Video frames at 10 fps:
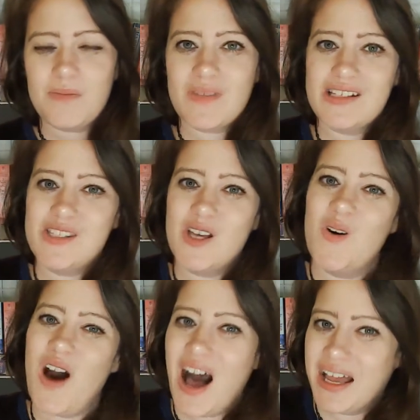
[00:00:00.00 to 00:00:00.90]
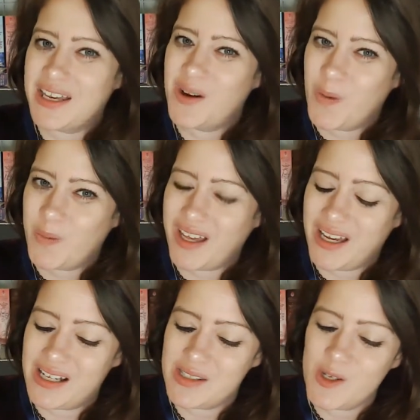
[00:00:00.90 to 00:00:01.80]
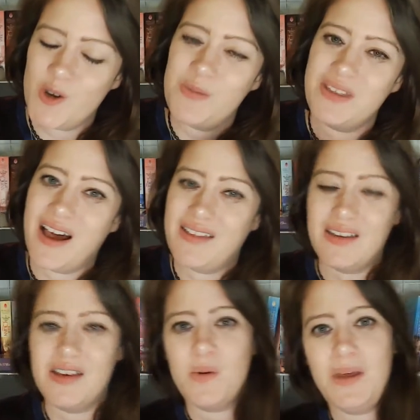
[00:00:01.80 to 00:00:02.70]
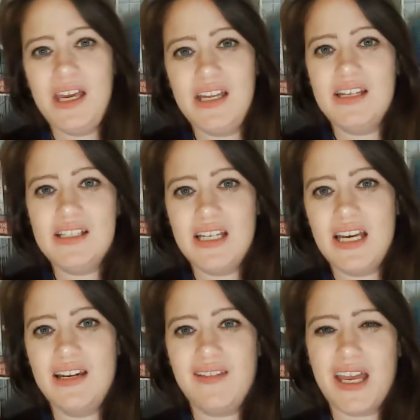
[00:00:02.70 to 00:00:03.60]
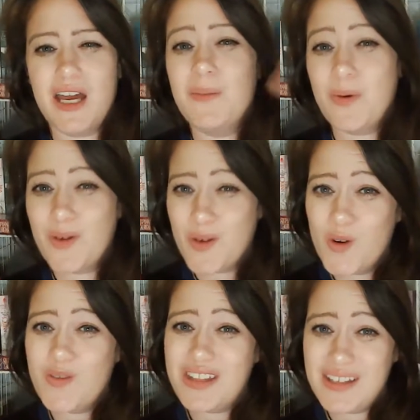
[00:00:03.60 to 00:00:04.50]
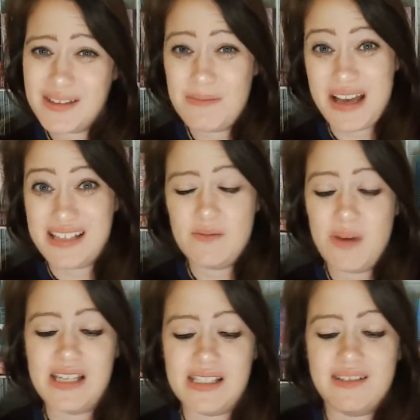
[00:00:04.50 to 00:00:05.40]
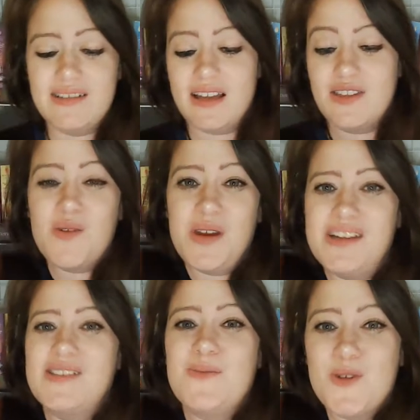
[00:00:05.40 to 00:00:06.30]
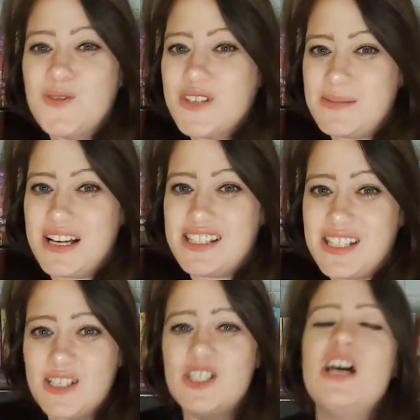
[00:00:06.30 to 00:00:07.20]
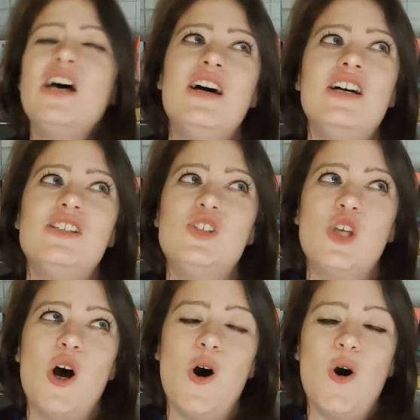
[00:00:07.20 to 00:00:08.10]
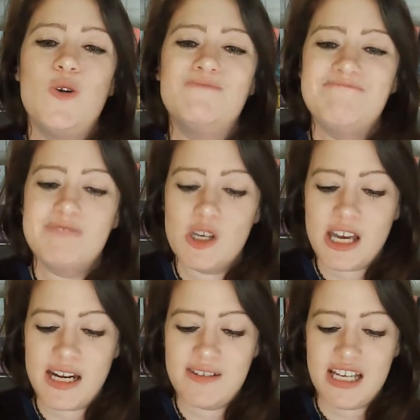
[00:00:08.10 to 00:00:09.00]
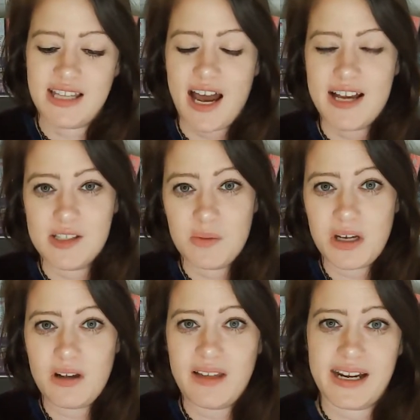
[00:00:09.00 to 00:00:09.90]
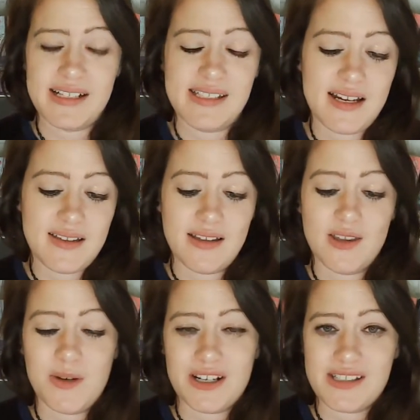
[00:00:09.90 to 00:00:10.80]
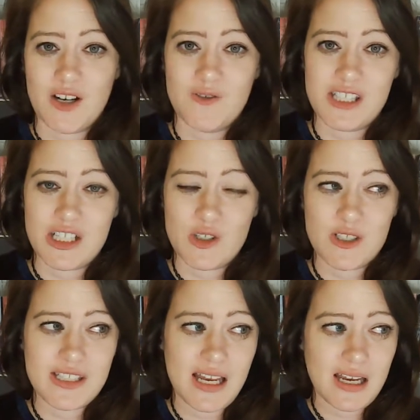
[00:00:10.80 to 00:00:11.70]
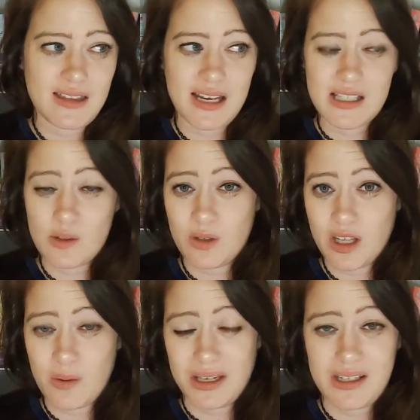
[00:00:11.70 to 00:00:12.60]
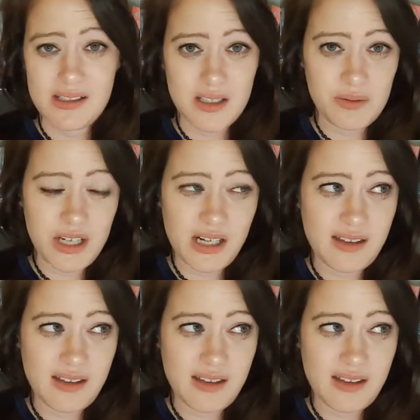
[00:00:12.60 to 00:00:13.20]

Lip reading: So I can only assume that the Queen did like approve the basically like the Queen has approved this message. So you can kind of take that as you will. Like I said, I think the book itself is interesting. I think it's a really quick, easy read.